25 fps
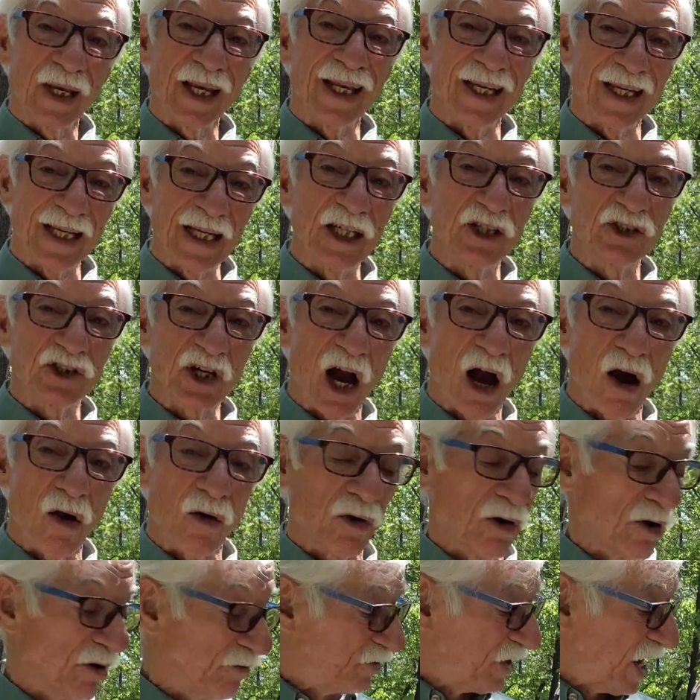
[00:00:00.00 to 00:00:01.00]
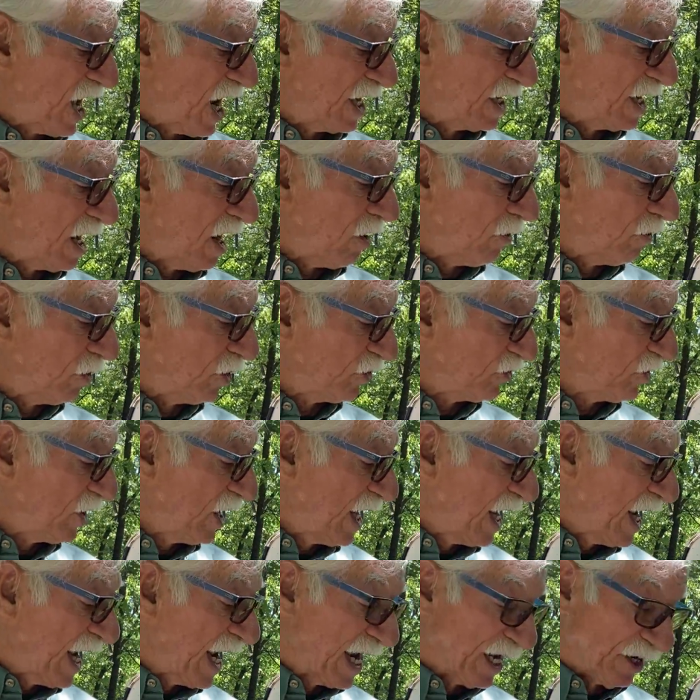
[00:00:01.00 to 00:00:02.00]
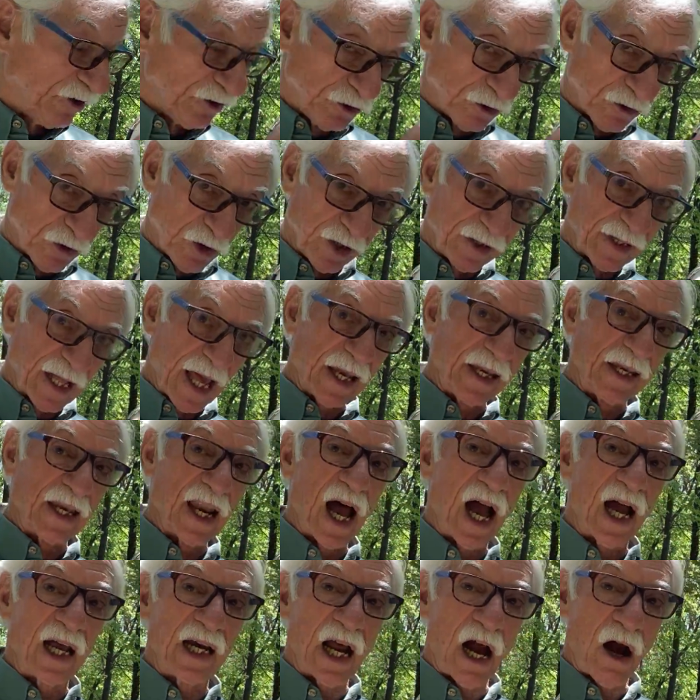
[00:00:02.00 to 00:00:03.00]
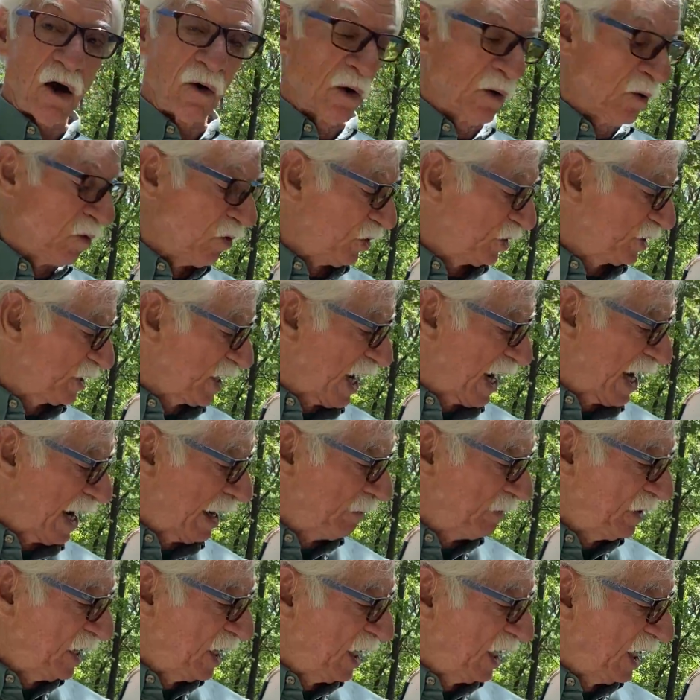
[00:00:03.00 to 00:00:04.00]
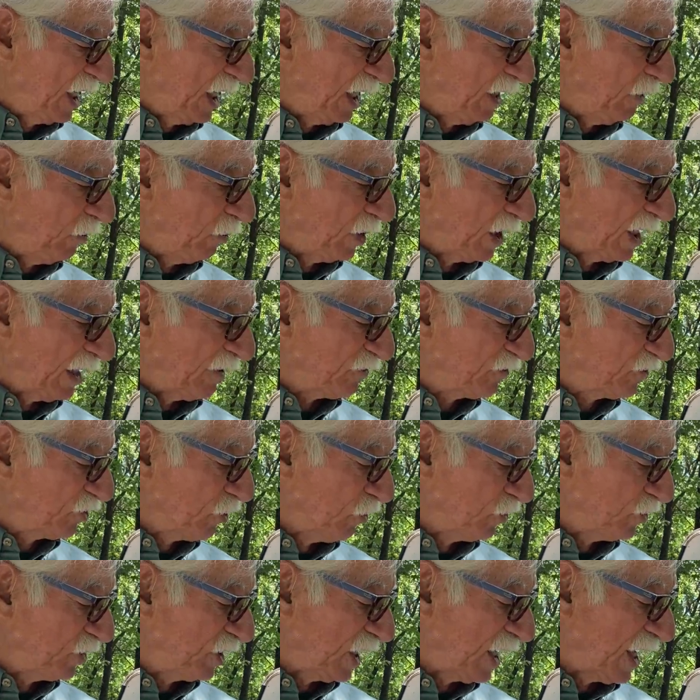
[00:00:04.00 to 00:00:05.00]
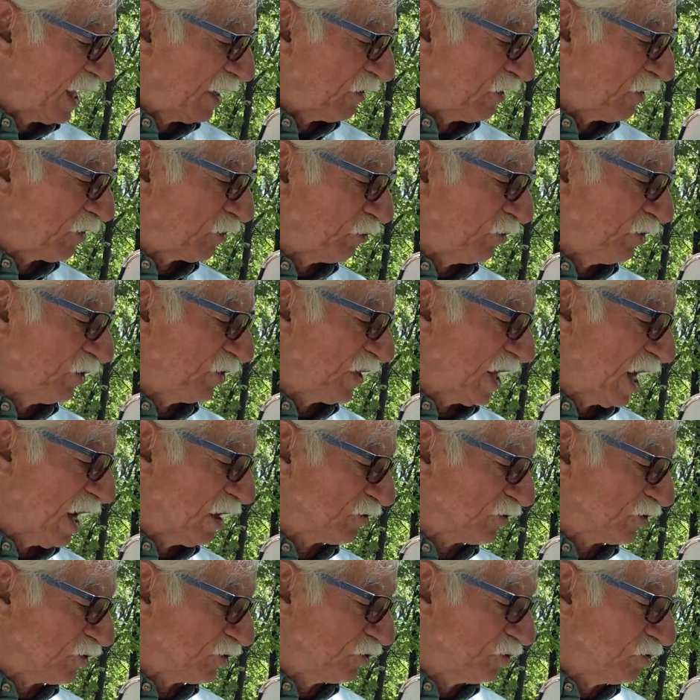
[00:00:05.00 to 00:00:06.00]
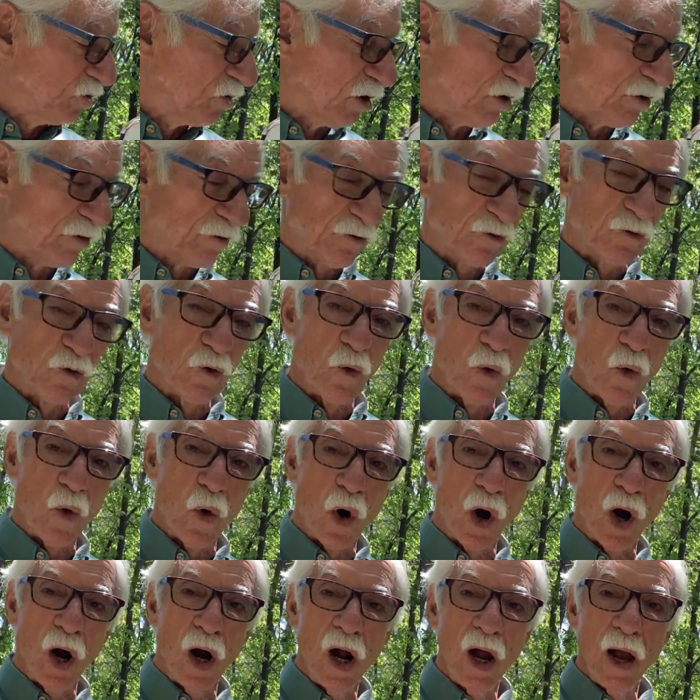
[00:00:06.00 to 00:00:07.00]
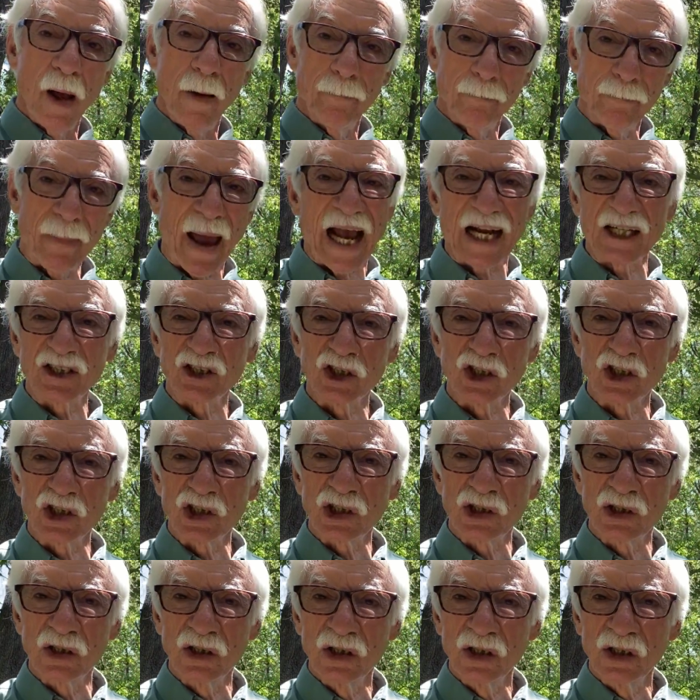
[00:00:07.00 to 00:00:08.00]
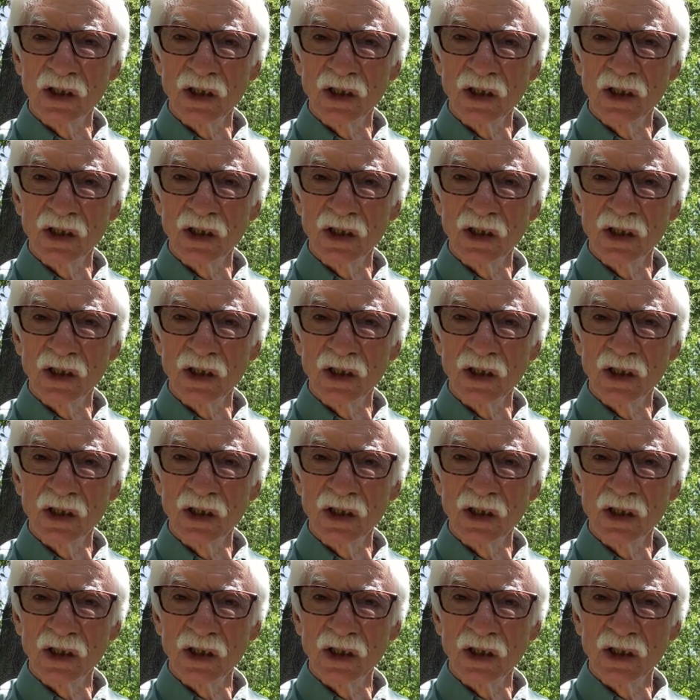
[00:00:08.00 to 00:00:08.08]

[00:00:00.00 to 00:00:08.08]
In each hour of 9 hours. And during that 9-hour work time, he will have sewed together 3,204 patches.